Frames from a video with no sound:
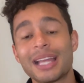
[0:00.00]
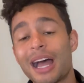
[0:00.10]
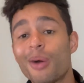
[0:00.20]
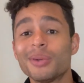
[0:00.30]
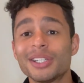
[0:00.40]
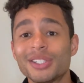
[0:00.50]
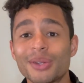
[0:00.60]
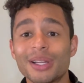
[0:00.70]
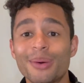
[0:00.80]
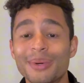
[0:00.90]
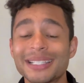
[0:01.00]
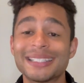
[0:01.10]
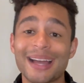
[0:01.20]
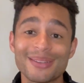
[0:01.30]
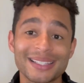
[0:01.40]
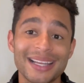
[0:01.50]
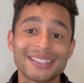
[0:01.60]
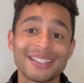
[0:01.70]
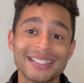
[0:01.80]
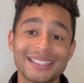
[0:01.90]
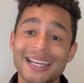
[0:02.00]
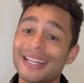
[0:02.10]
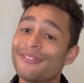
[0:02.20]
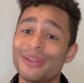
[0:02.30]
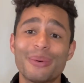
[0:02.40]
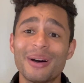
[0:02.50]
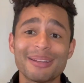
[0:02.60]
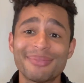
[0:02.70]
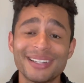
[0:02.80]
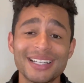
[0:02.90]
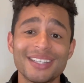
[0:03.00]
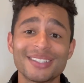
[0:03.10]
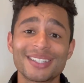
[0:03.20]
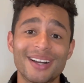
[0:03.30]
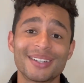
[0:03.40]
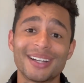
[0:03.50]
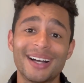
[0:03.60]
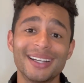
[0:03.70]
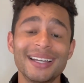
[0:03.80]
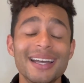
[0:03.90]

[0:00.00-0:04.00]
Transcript: I wanted to show you all what it sounds like so you can decide if you want to put it into your song or not.